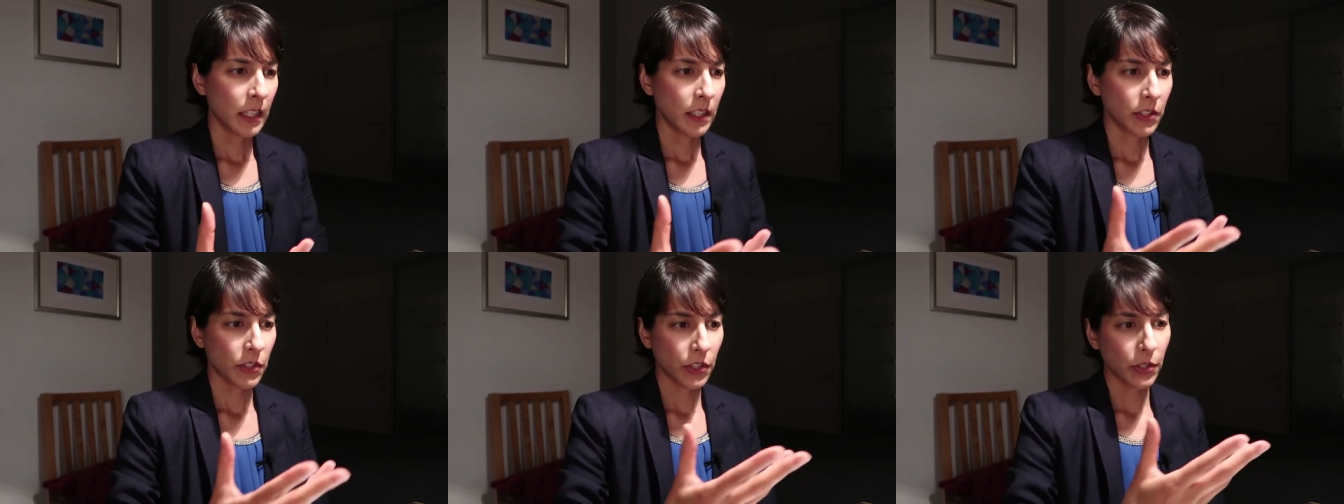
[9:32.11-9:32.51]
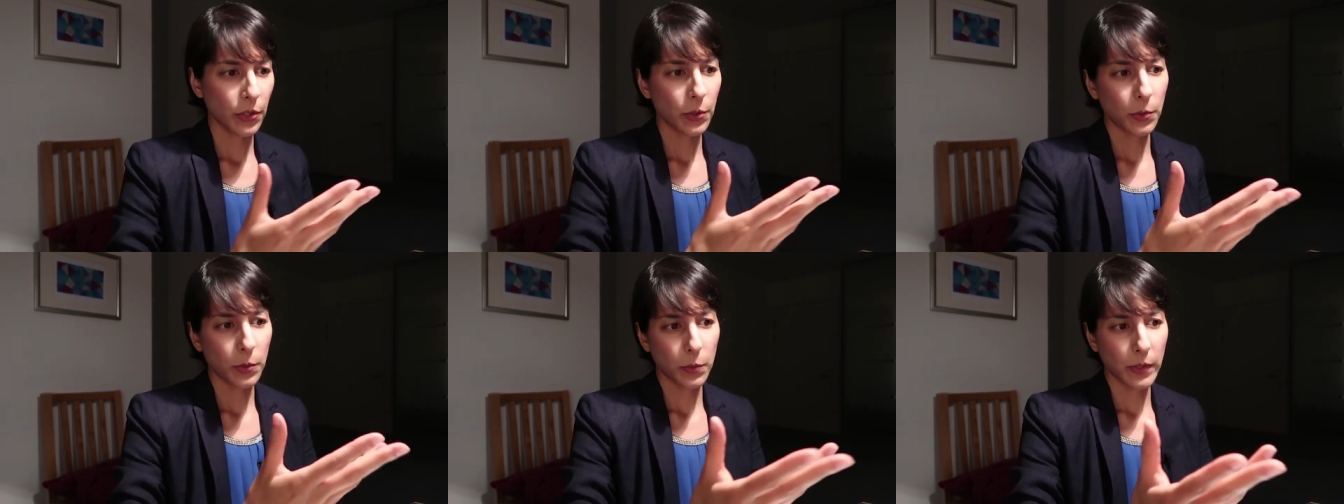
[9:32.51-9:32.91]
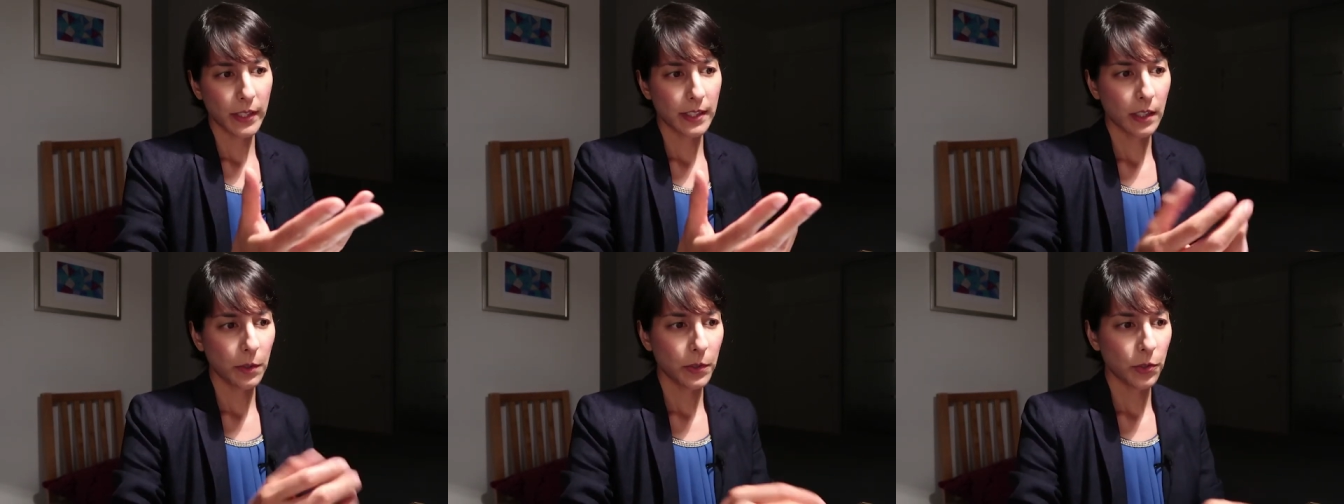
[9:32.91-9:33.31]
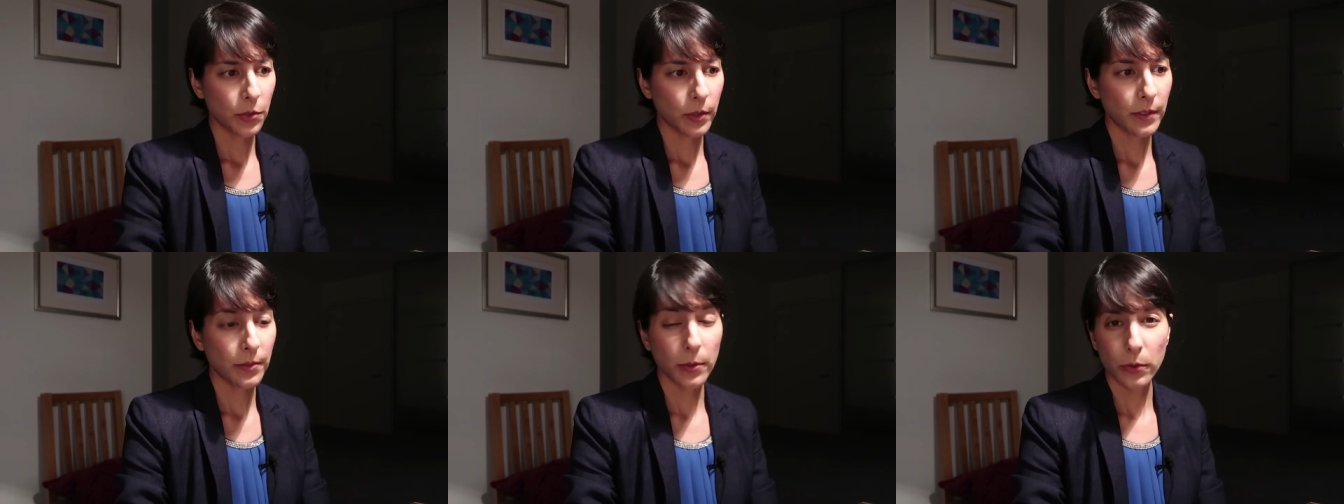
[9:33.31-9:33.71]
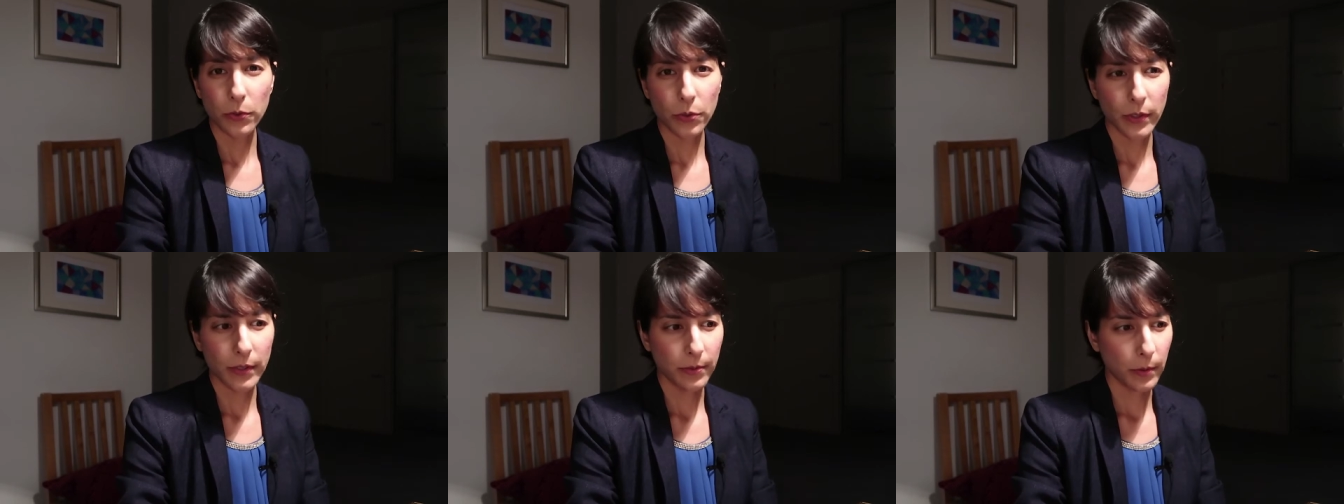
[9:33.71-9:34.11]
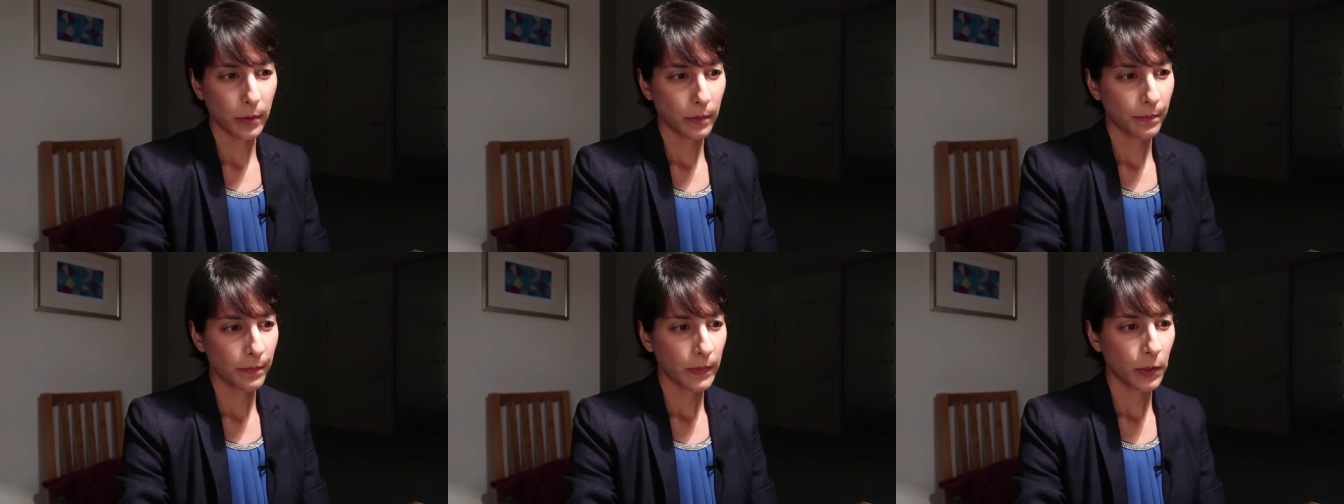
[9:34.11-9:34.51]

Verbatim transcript: So we start with joyful, joyful.